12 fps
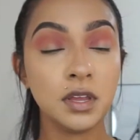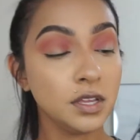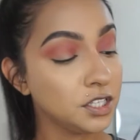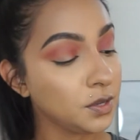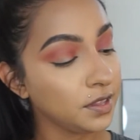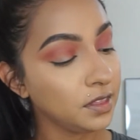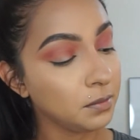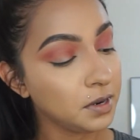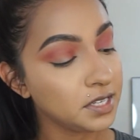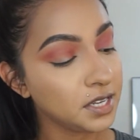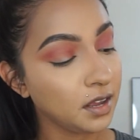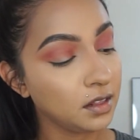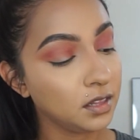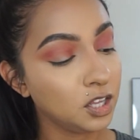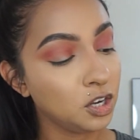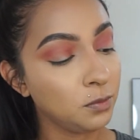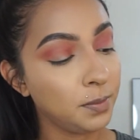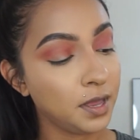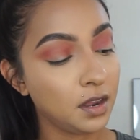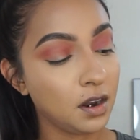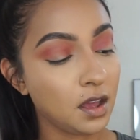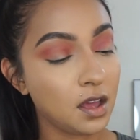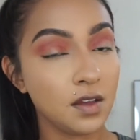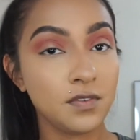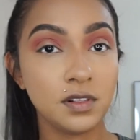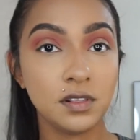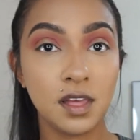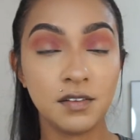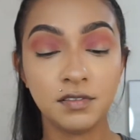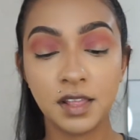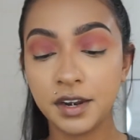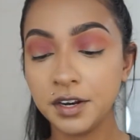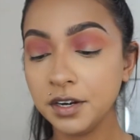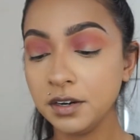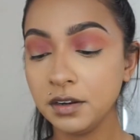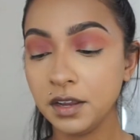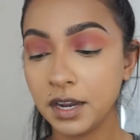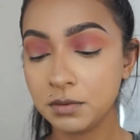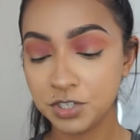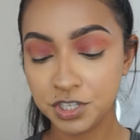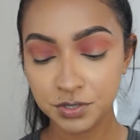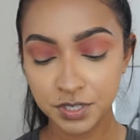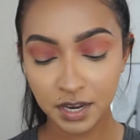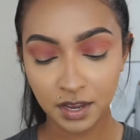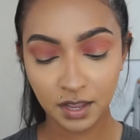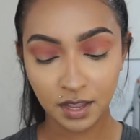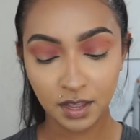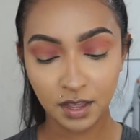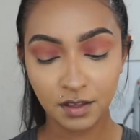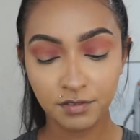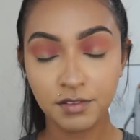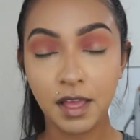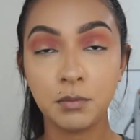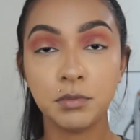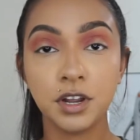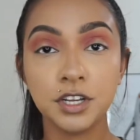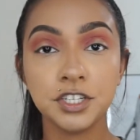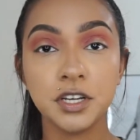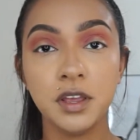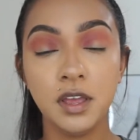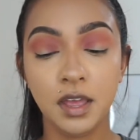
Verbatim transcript: So I think I'm going to take a little bit of Love Letter and I'm just using a flat brush